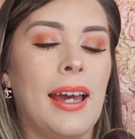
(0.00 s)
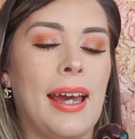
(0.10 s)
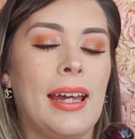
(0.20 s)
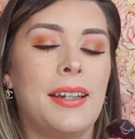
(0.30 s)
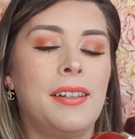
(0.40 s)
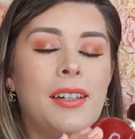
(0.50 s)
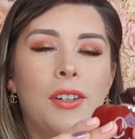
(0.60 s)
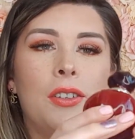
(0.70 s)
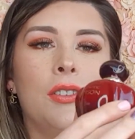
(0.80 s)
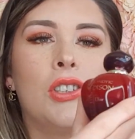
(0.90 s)
And
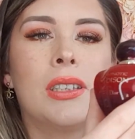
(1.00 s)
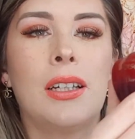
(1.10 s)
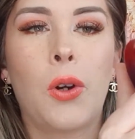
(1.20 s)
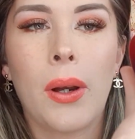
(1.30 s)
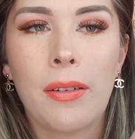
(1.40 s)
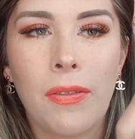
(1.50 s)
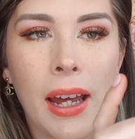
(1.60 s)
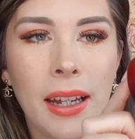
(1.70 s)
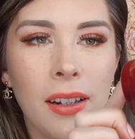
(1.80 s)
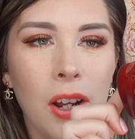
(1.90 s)
just a quick
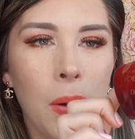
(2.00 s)
fact,